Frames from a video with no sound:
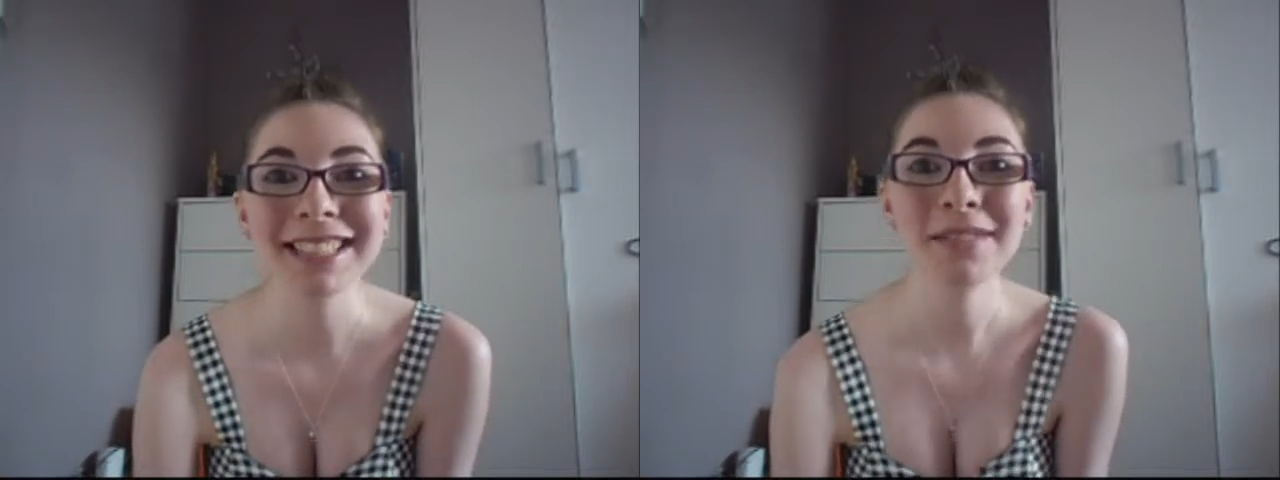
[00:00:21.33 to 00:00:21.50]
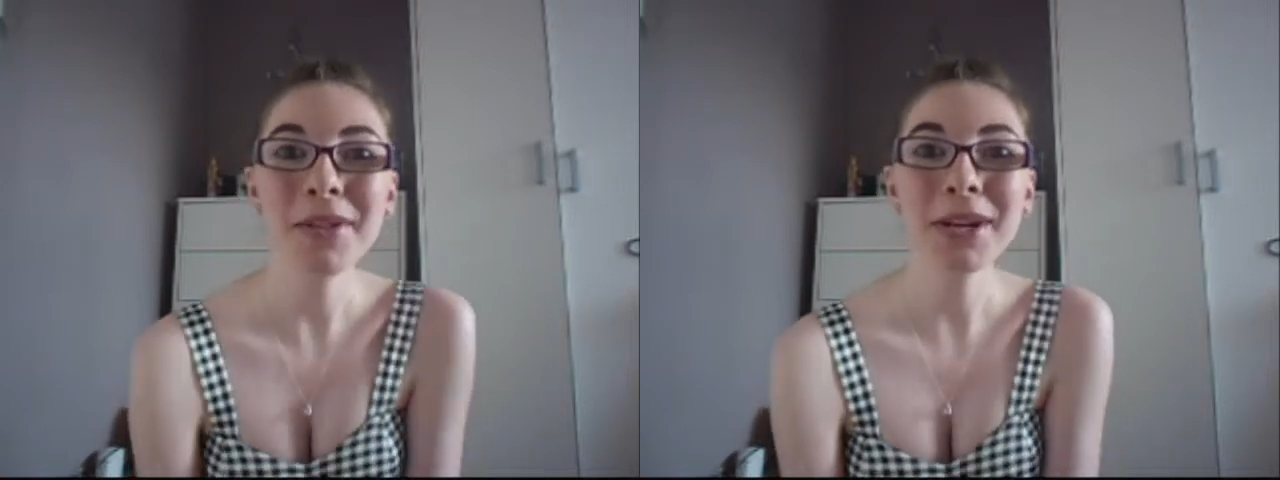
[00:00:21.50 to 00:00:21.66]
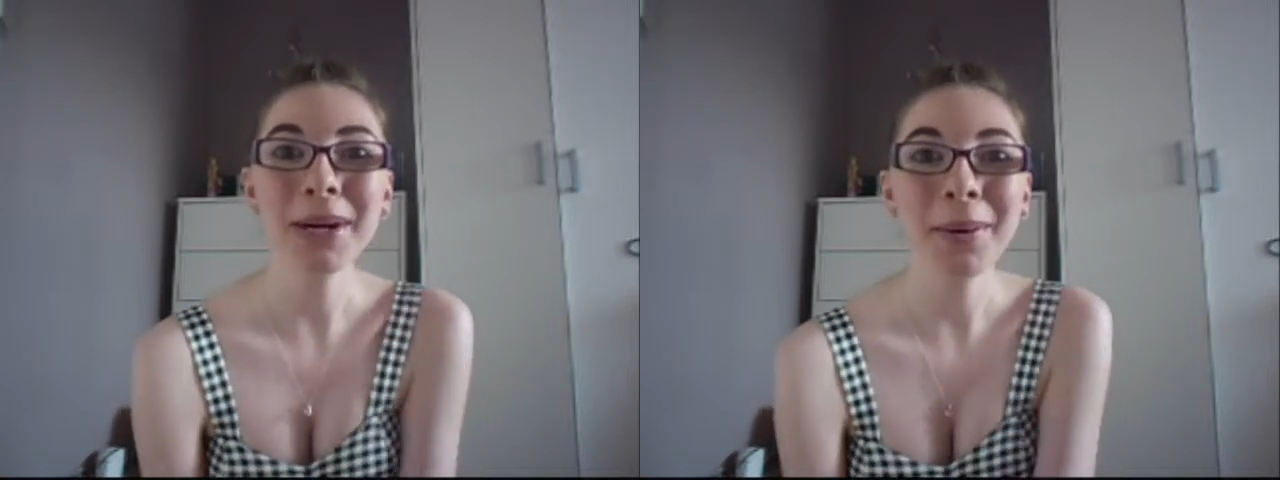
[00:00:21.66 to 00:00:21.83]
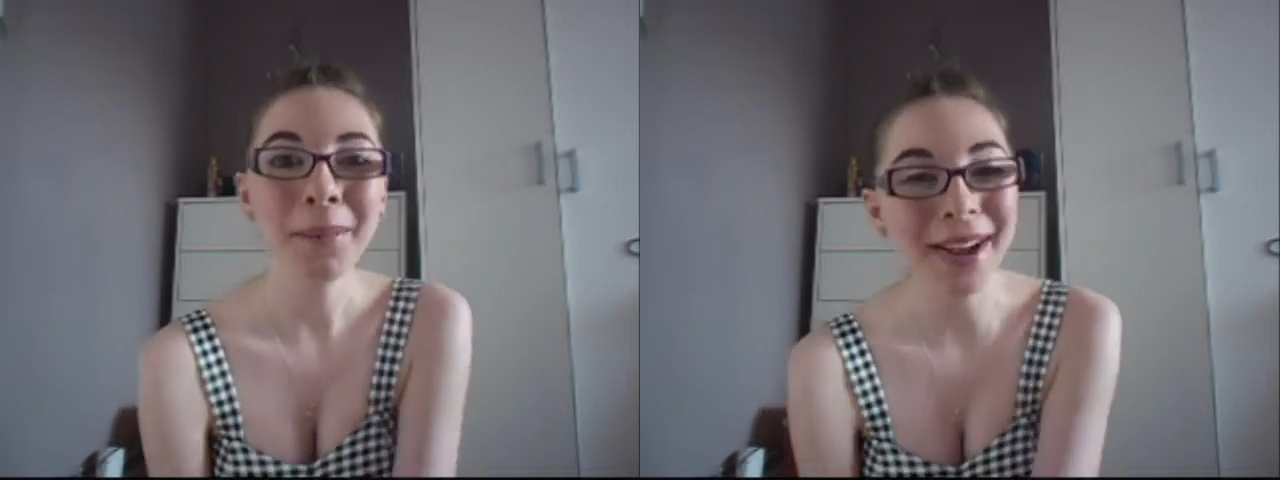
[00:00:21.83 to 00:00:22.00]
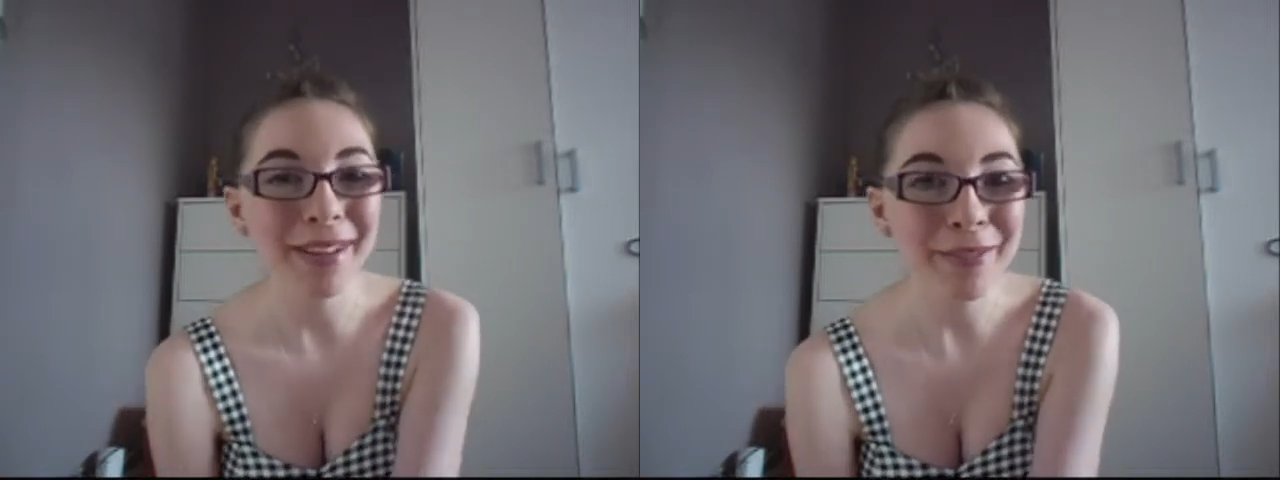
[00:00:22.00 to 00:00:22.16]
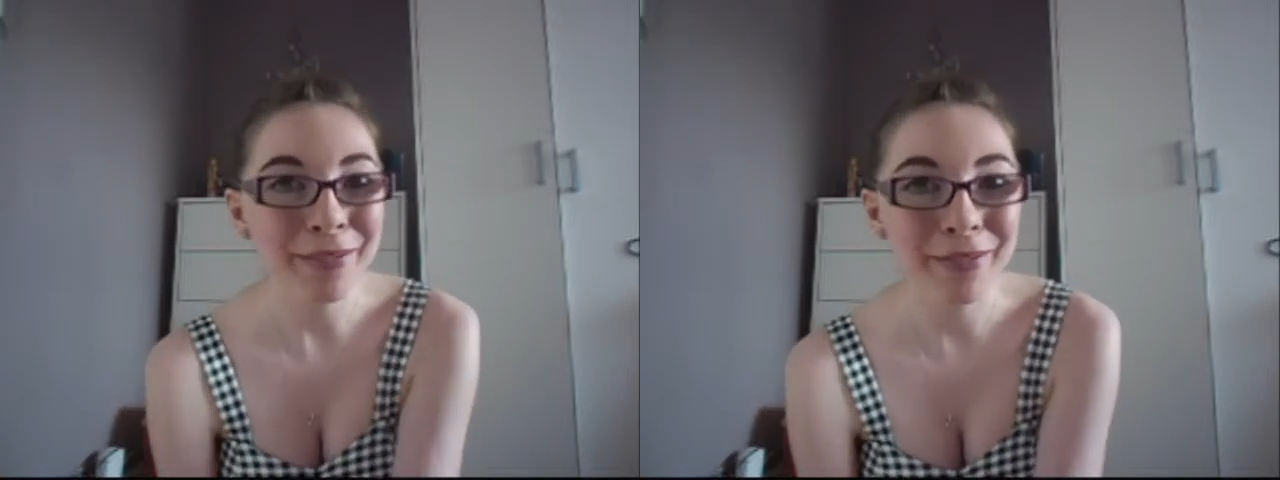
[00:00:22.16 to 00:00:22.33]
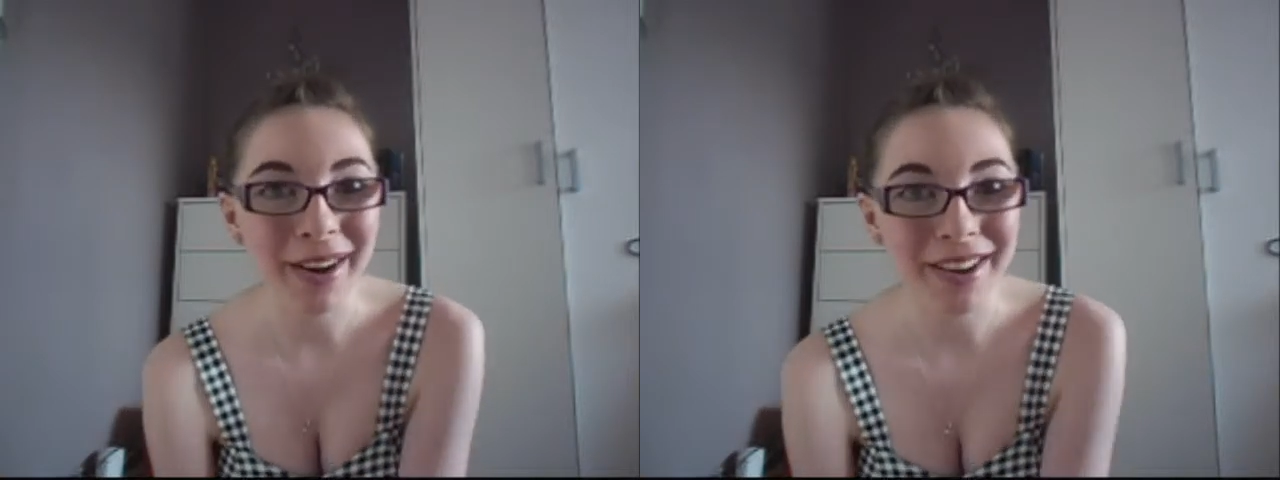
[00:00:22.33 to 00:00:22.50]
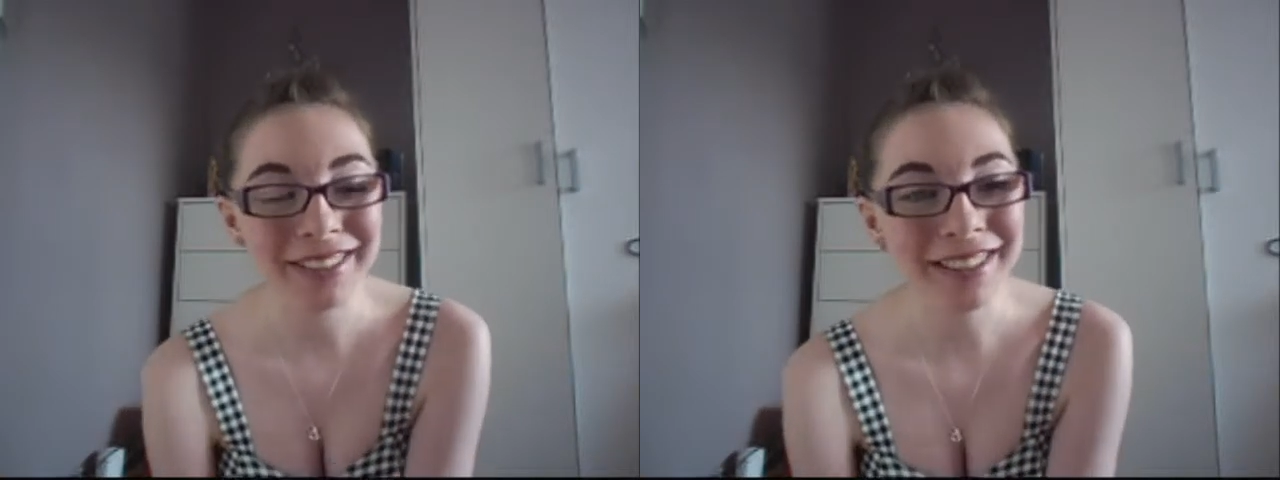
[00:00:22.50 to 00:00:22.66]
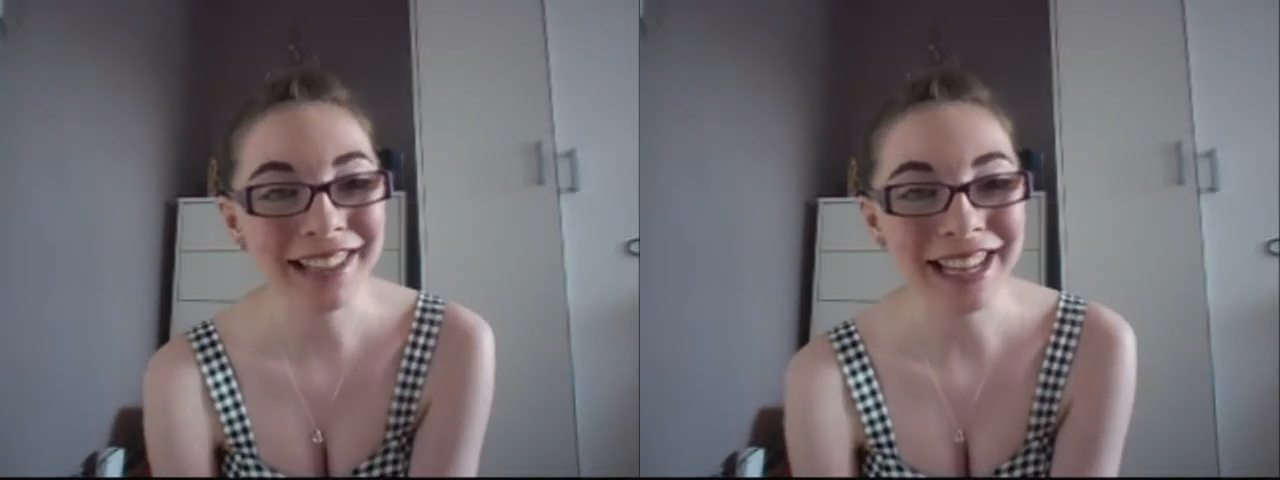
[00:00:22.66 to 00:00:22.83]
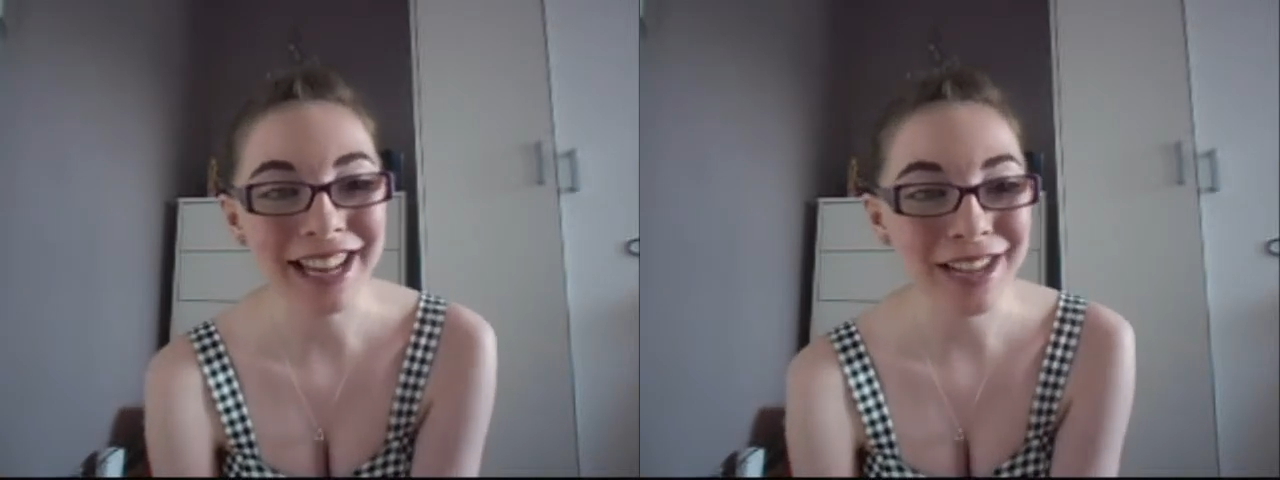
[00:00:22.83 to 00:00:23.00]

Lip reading: something quite fun